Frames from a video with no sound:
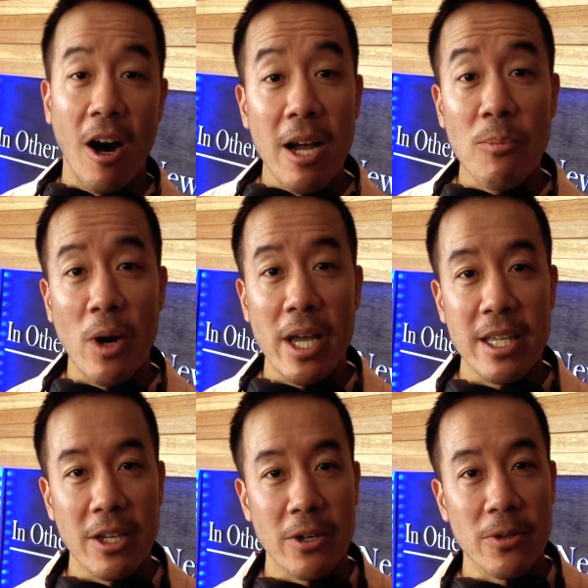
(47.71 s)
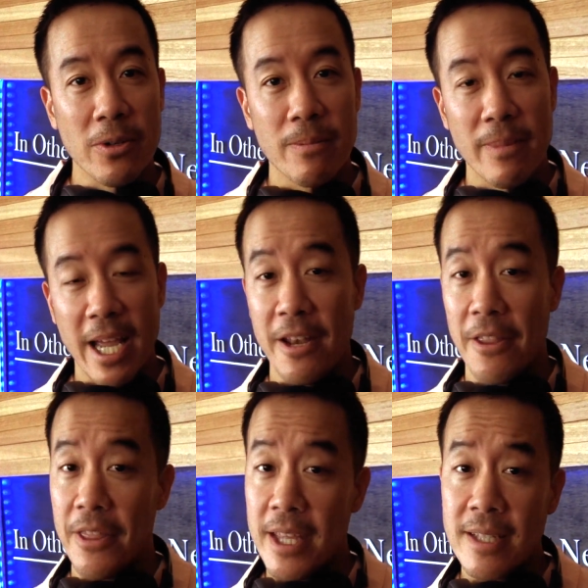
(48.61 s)
I'm Weh Yeoh,
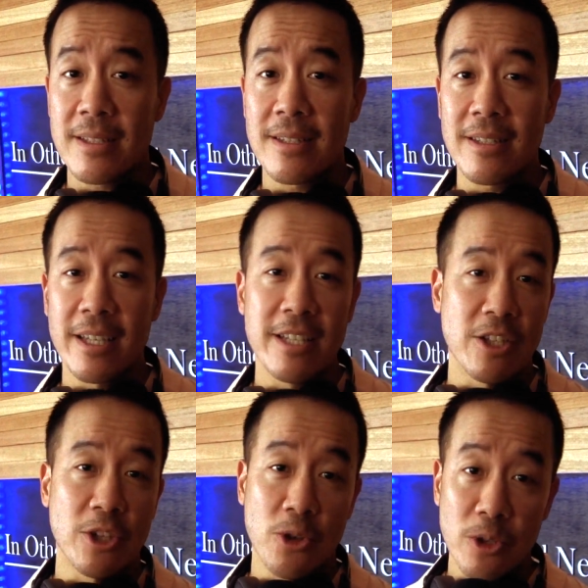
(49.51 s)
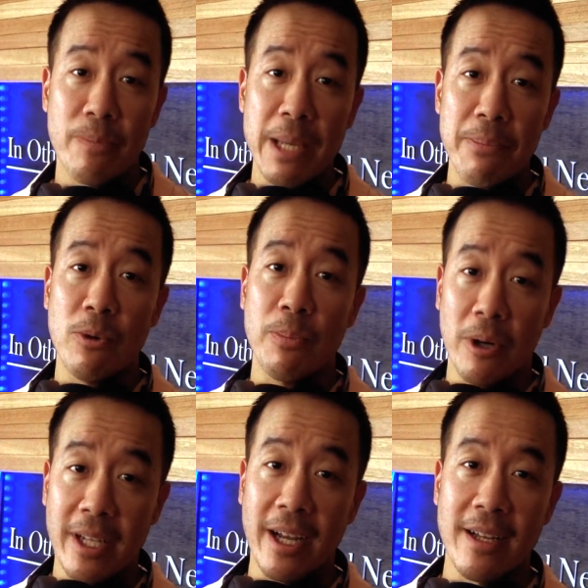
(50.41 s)
and this is the Good People
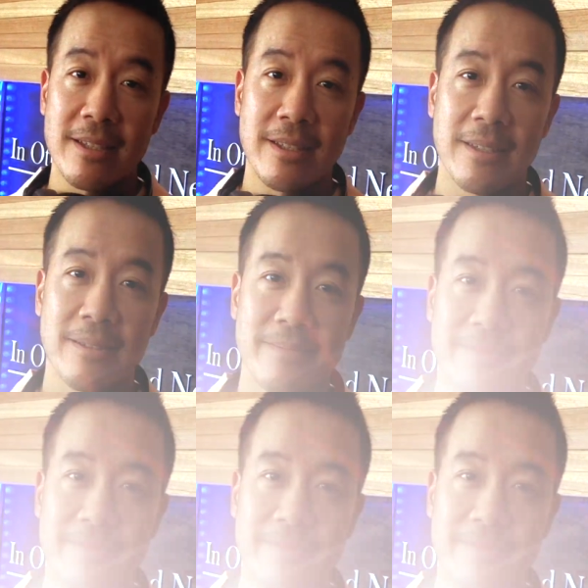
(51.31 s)
Podcast.